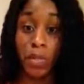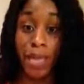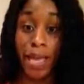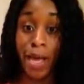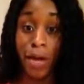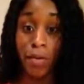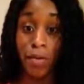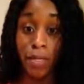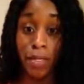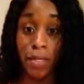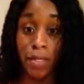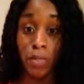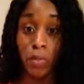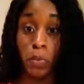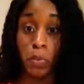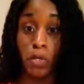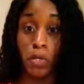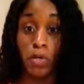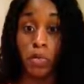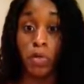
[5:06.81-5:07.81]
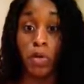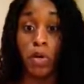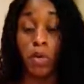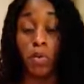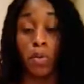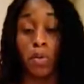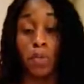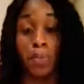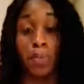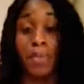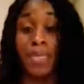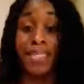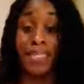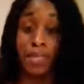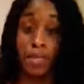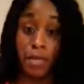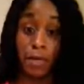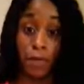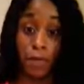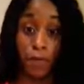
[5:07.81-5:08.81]
count is when you go to mix
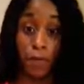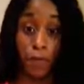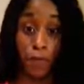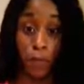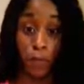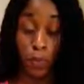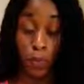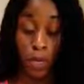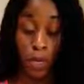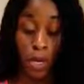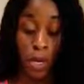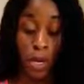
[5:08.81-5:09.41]
it in your food.